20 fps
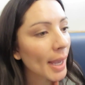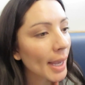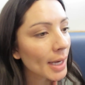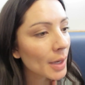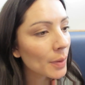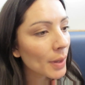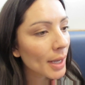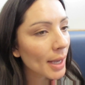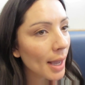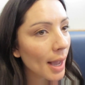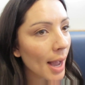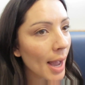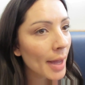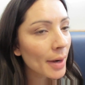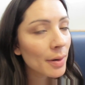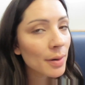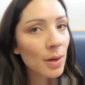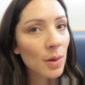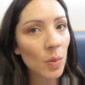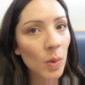Anyway, I
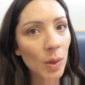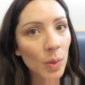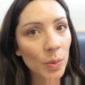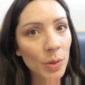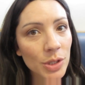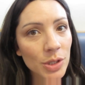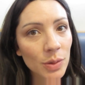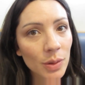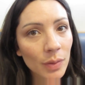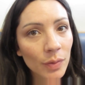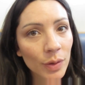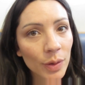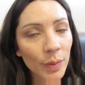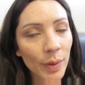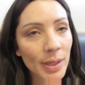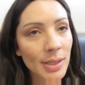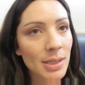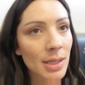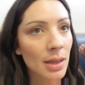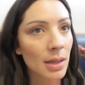don't know what we're doing for the
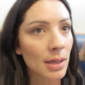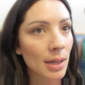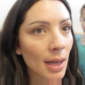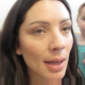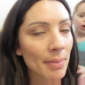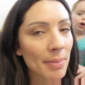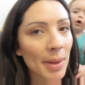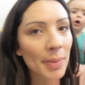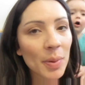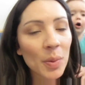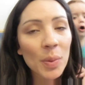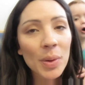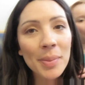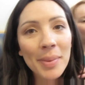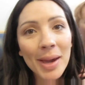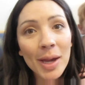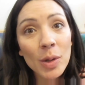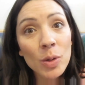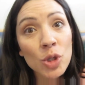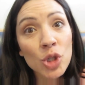rest of the day. Maybe we
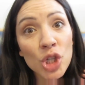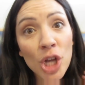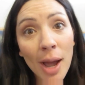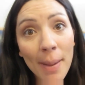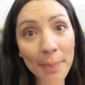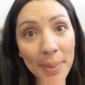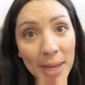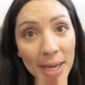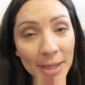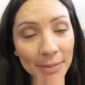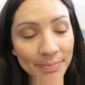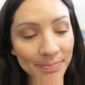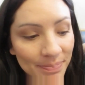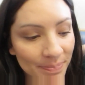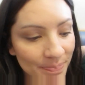might go shopping.